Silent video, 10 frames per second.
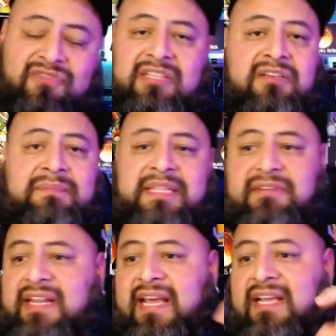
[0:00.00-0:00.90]
It took me
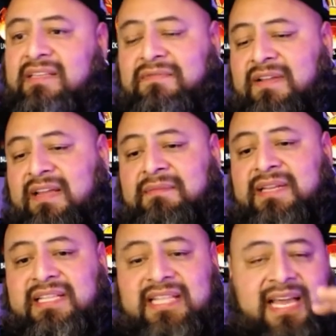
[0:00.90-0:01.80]
three days. I forget how
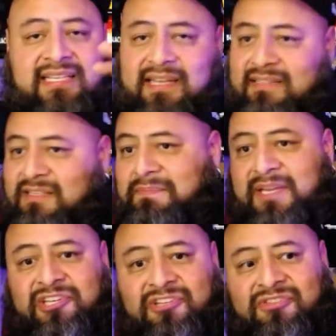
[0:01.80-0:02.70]
many days. I took
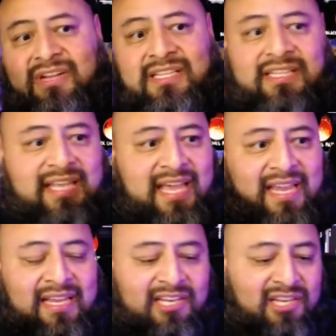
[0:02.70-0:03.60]
pictures throughout the
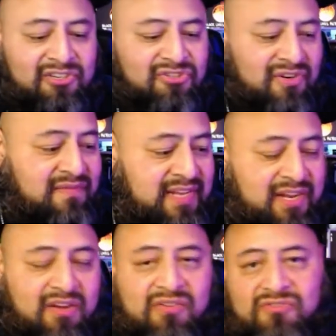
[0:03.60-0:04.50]
day, little short
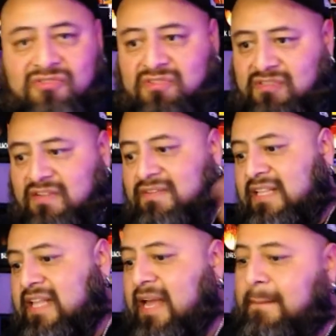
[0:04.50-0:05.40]
videos, stuff
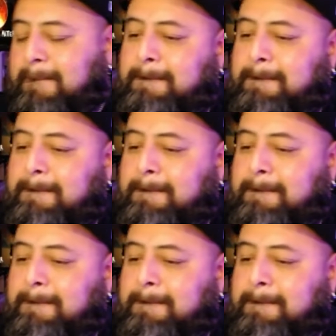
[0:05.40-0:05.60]
like that.